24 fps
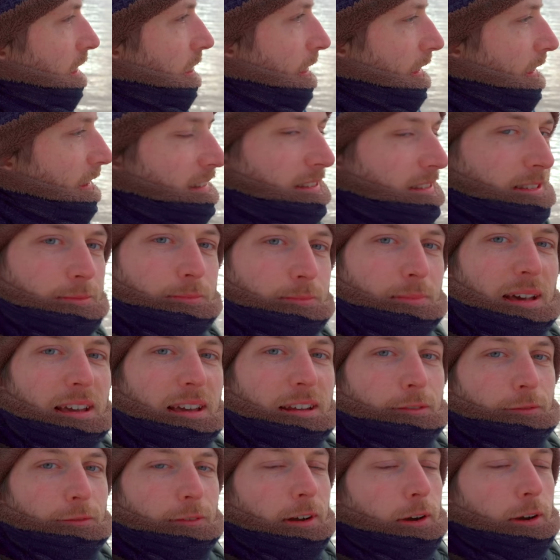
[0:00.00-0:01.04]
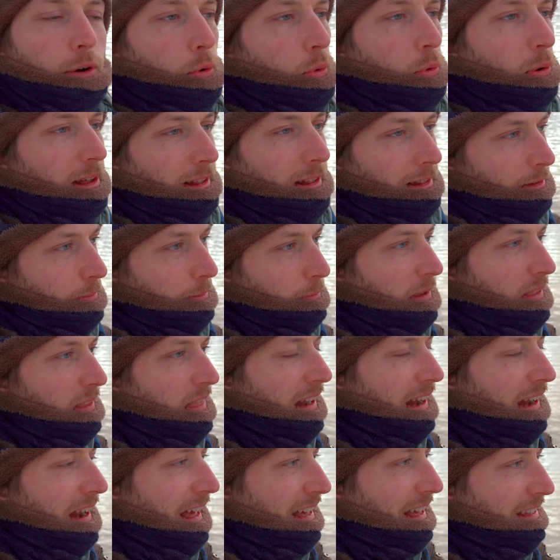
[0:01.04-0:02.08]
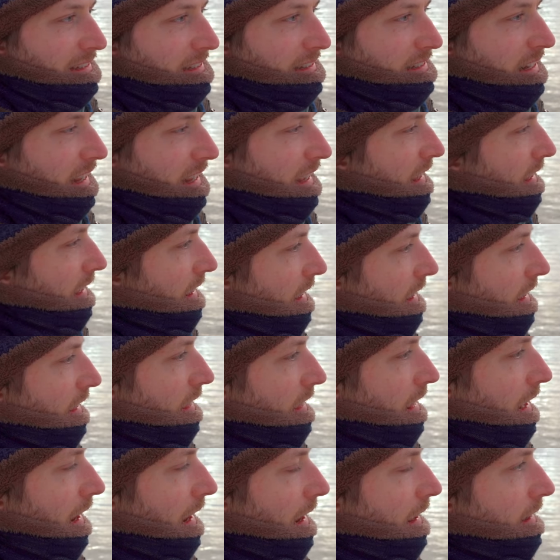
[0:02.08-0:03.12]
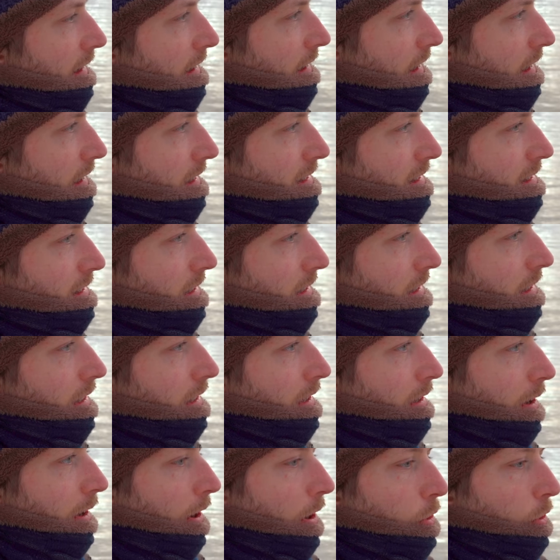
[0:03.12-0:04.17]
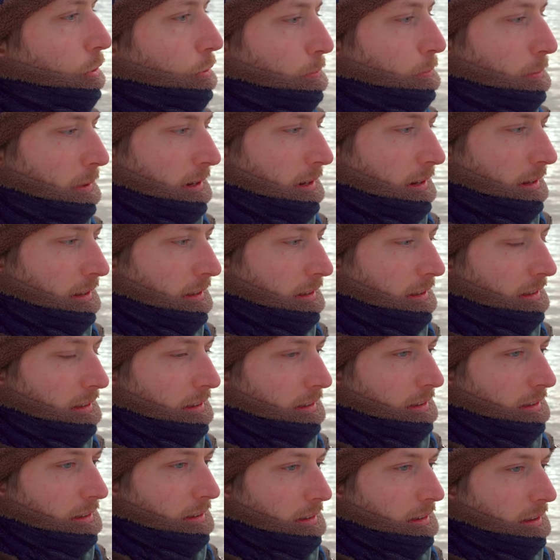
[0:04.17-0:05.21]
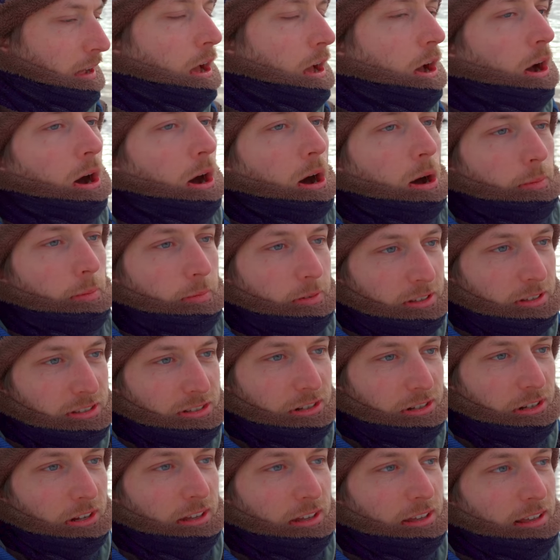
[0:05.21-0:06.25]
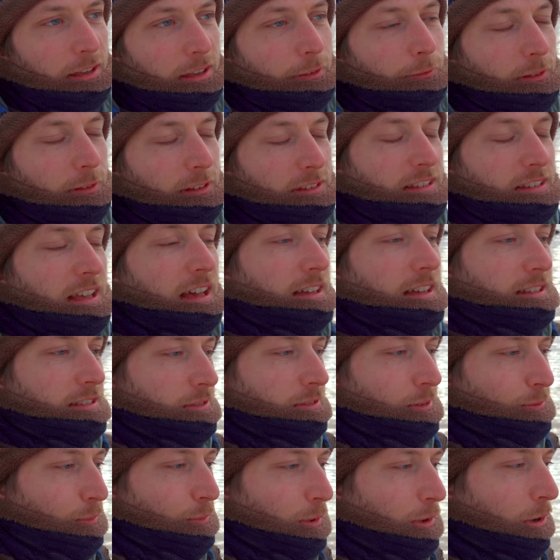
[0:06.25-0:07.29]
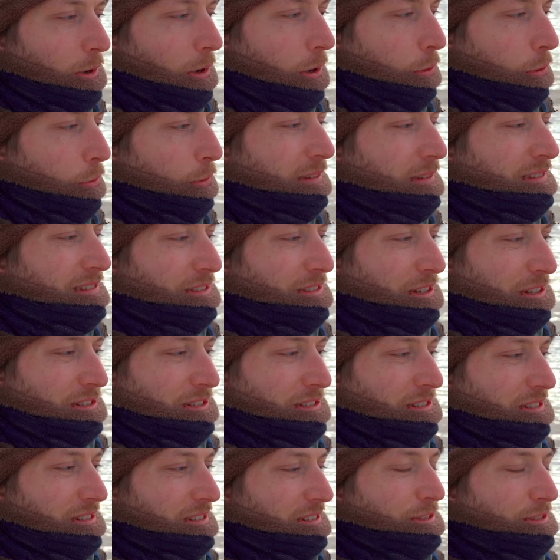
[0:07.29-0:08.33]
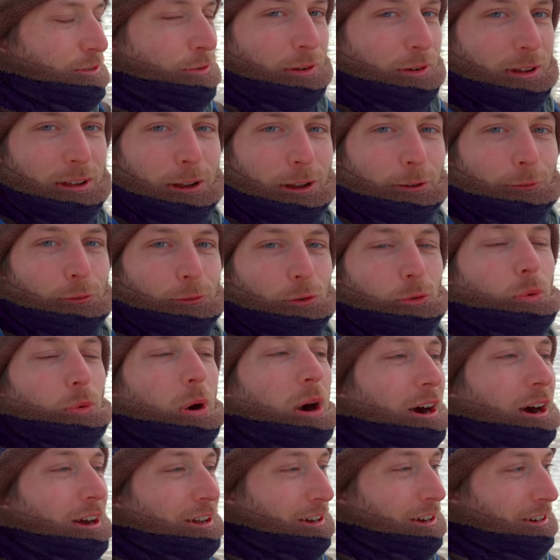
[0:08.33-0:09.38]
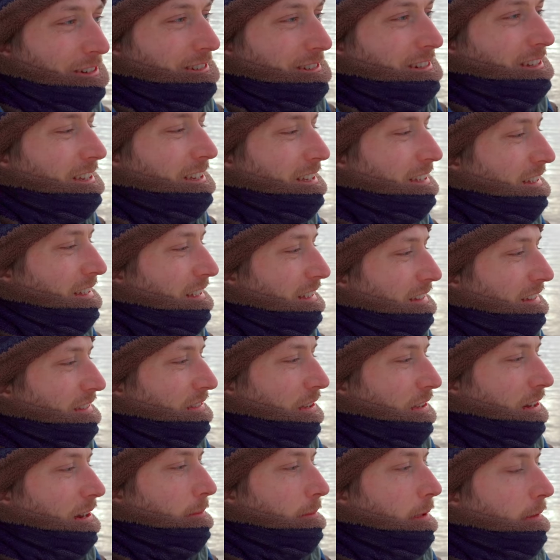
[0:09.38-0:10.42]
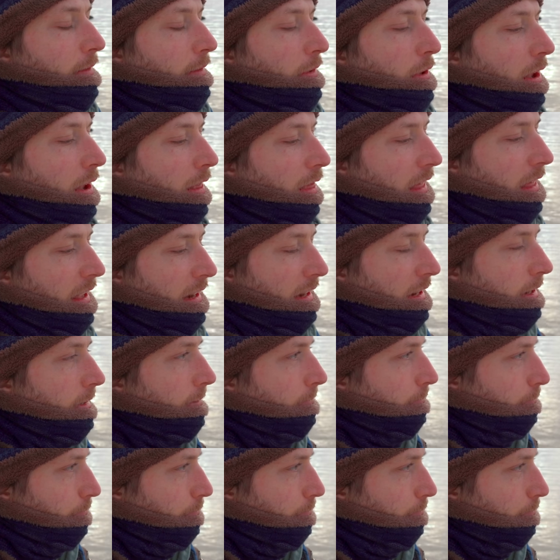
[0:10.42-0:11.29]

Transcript: this might very well be the last day the lake is open. Obviously, if it's ice tomorrow, it's not strong enough to walk on. It's gonna be very thin.